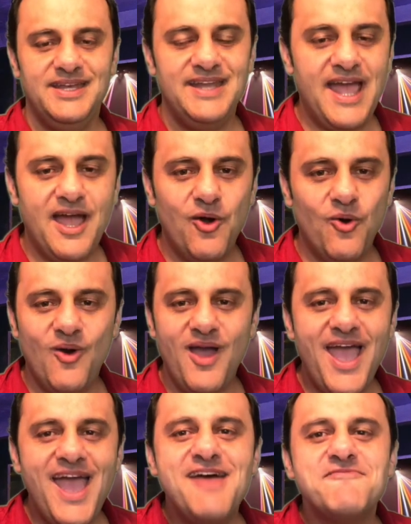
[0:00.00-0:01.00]
Now,
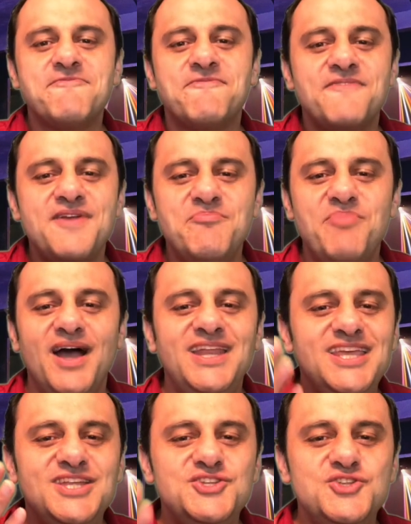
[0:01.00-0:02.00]

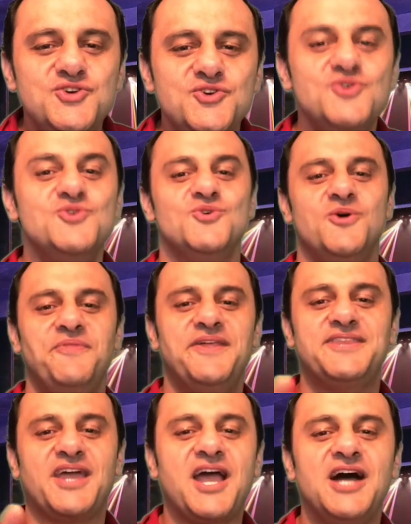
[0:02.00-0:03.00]
everybody knew
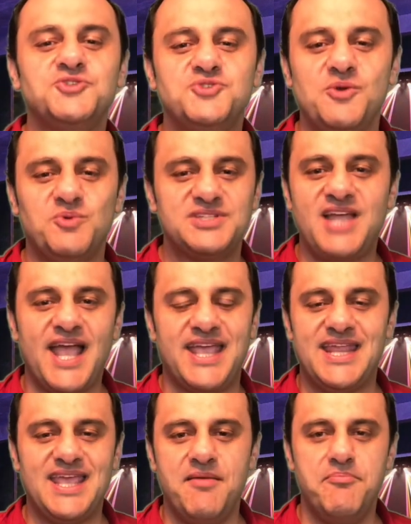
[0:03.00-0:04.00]
that the country was not
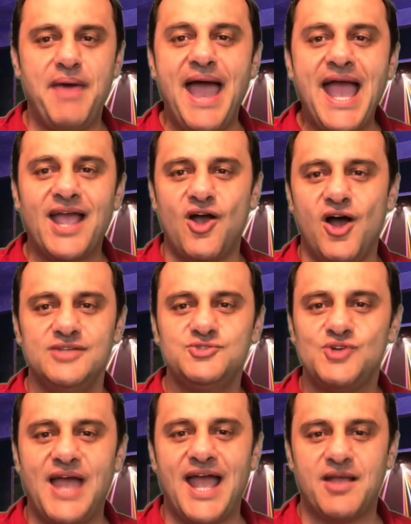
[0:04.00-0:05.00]
going to get back on
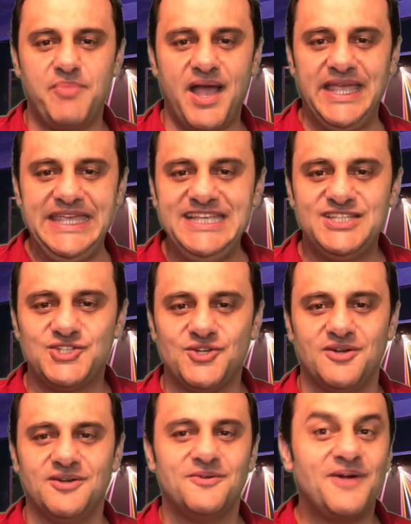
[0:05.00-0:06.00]
track by
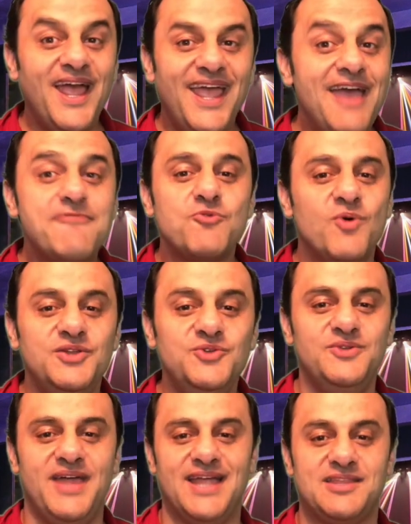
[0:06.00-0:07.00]
Easter, right? Everyone
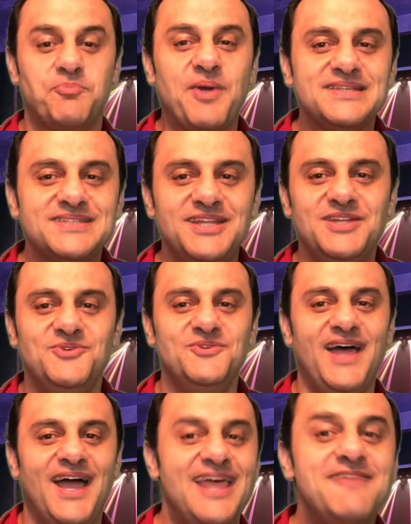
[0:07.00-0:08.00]
knew that. The president knew
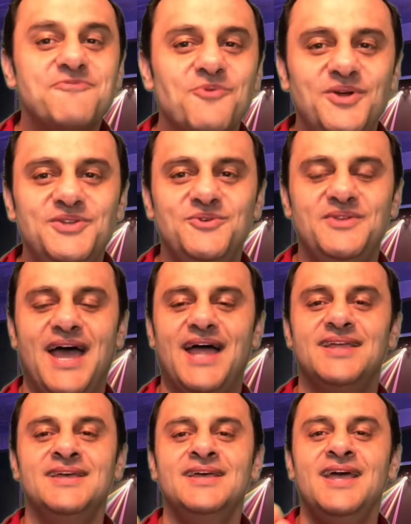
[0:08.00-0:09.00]
that. Everyone knew
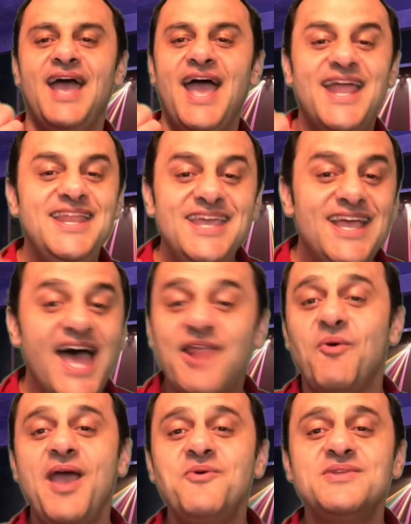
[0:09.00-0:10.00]
that. And he got
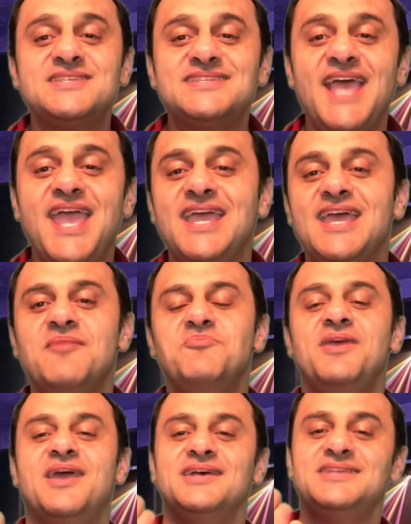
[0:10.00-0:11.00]
away with saying it
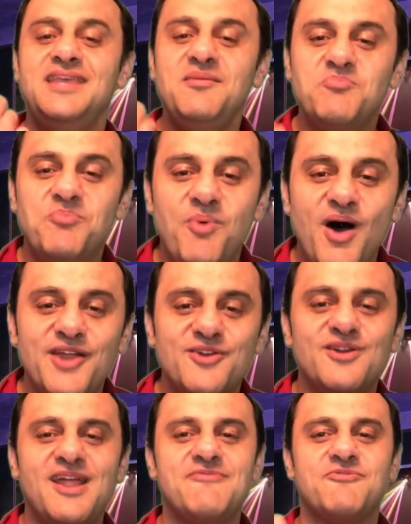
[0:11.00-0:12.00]
because he
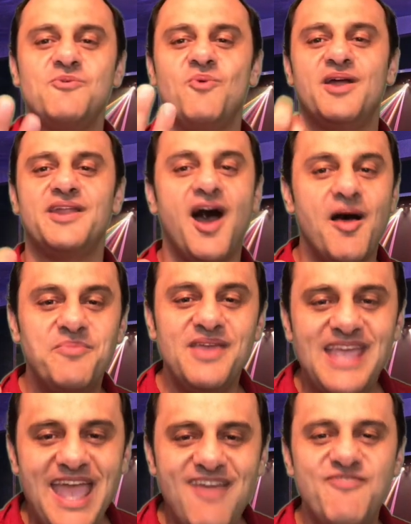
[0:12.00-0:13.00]
buttered everyone up. He
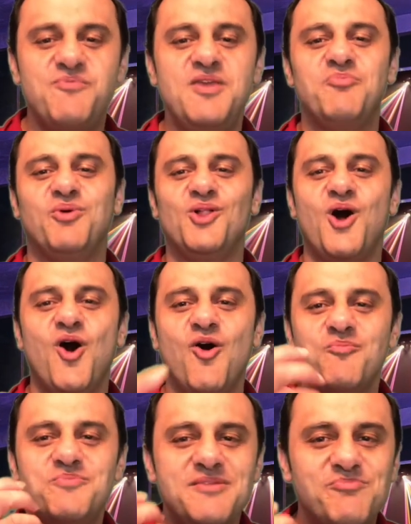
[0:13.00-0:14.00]
gave people
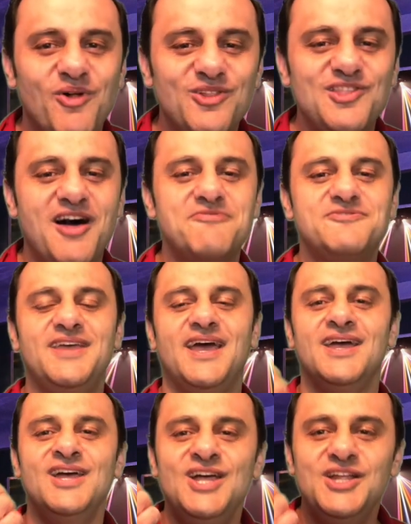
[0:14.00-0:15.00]
hope. People loved
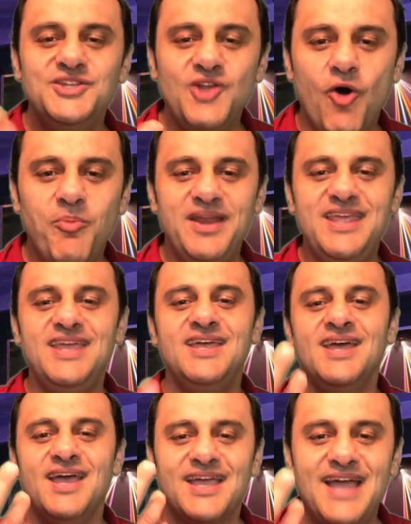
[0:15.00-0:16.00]
it.
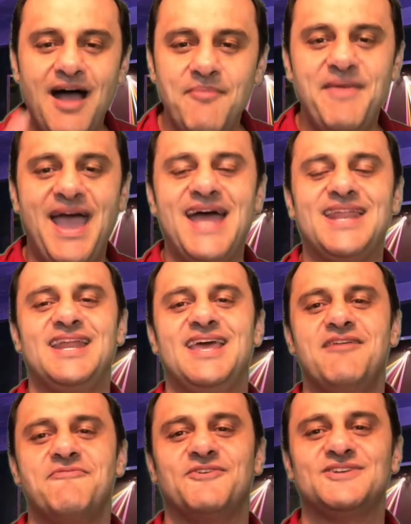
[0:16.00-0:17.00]
Nobody got mad at
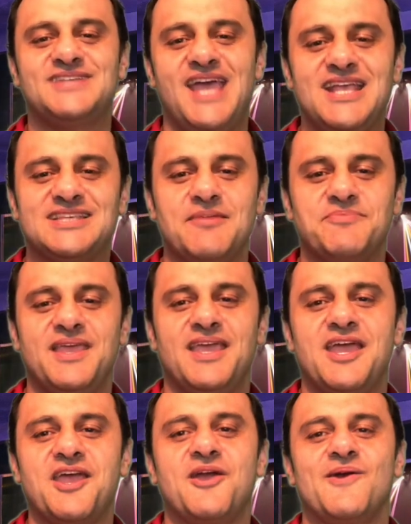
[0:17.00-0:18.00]
him for saying something
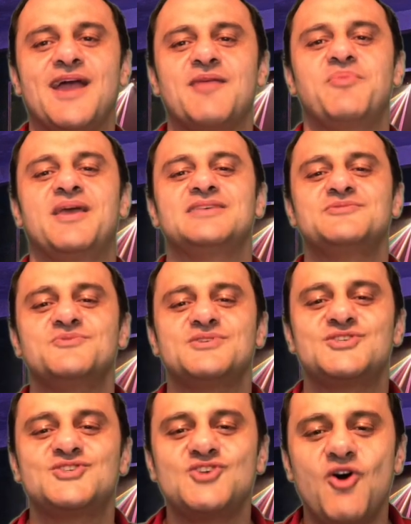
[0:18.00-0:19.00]
incorrect because it
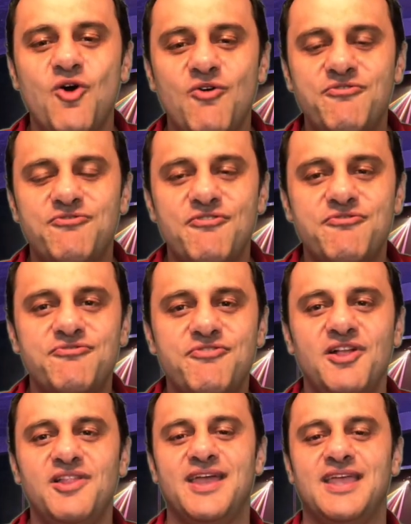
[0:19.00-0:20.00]
was so
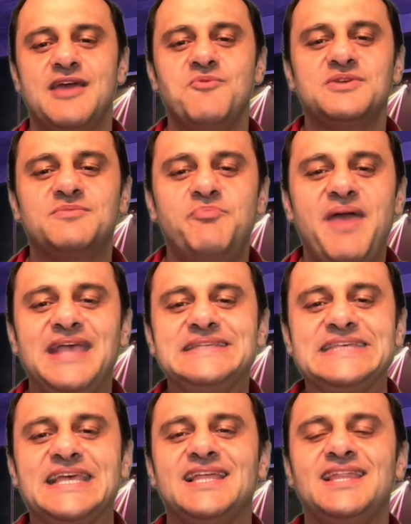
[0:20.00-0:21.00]
fulfilling. It was
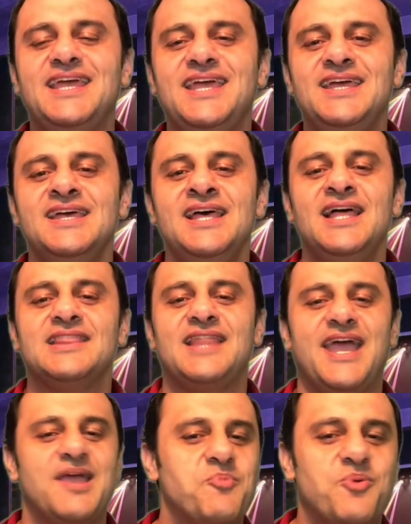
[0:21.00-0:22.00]
basically
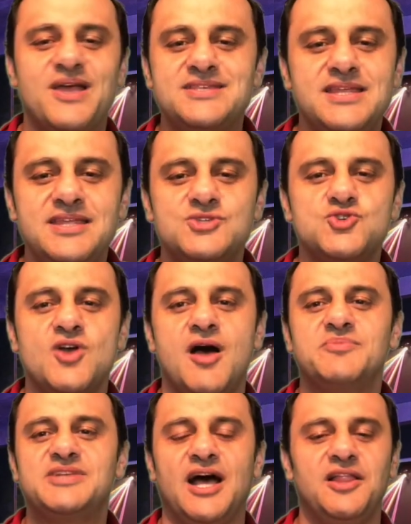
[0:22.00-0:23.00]
like President
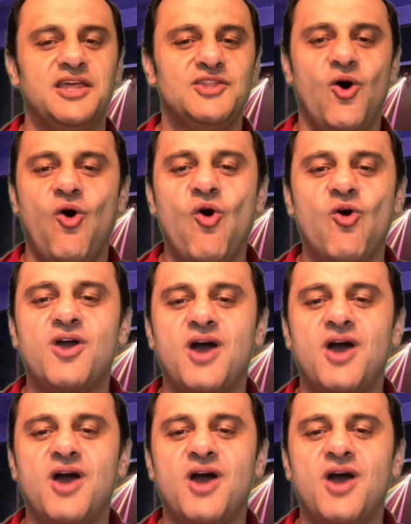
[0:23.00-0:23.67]
Trump telling the whole